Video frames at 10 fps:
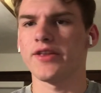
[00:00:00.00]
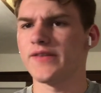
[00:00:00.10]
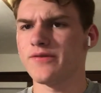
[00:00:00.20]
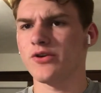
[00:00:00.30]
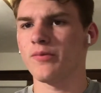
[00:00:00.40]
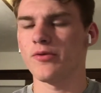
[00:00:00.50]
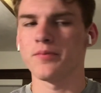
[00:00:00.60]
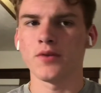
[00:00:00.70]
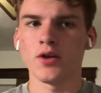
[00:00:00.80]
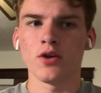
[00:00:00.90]
They filmed them
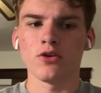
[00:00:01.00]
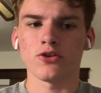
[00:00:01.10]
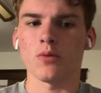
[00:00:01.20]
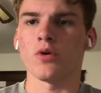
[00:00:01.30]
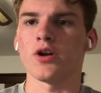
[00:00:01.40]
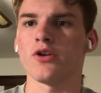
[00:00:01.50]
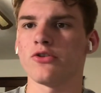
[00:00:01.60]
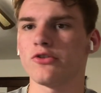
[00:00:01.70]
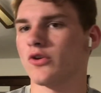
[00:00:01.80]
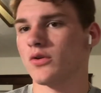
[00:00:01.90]
somewhere else.
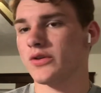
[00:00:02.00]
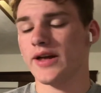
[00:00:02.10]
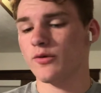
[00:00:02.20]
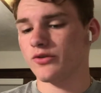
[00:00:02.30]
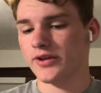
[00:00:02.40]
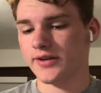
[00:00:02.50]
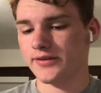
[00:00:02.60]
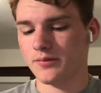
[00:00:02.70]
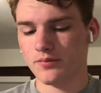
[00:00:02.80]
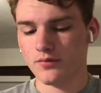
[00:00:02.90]
So that
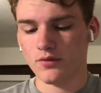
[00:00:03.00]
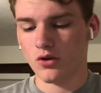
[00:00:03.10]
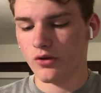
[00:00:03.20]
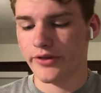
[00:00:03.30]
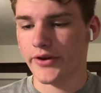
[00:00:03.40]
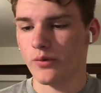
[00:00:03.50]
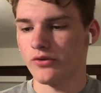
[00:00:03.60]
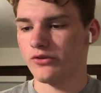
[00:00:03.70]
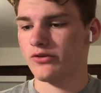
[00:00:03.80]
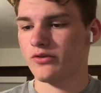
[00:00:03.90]
whole thing
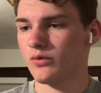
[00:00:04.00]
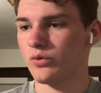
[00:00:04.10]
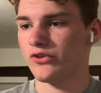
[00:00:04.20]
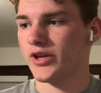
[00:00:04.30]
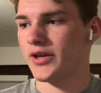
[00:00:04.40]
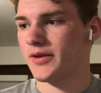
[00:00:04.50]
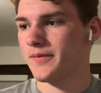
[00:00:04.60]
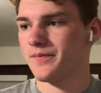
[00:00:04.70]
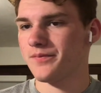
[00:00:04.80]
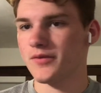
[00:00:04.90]
was like
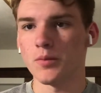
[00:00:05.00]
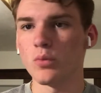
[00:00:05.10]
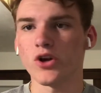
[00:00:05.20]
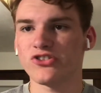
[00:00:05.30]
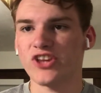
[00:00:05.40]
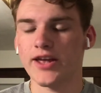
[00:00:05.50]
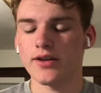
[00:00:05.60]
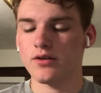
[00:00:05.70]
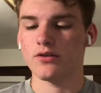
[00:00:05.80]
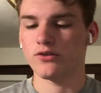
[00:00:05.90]
a set.
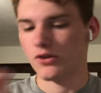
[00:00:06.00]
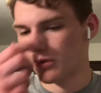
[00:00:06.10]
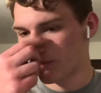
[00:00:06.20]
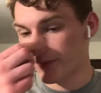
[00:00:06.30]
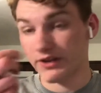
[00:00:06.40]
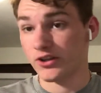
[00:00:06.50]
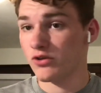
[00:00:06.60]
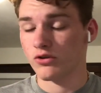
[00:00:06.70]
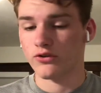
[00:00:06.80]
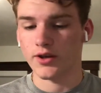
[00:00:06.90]
So that's
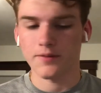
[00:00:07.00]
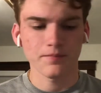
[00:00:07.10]
interesting.